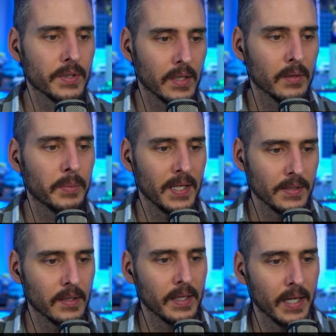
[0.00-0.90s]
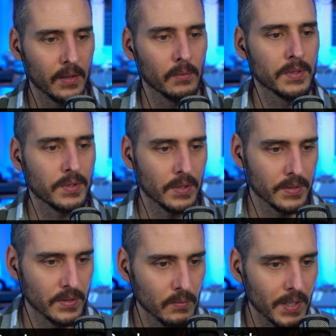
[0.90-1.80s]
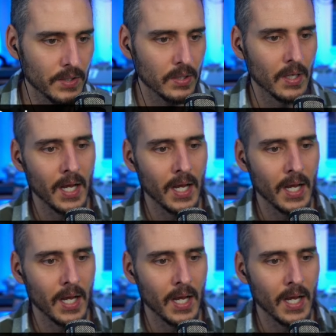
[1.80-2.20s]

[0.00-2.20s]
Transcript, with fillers: it could be easily handled with just a switch.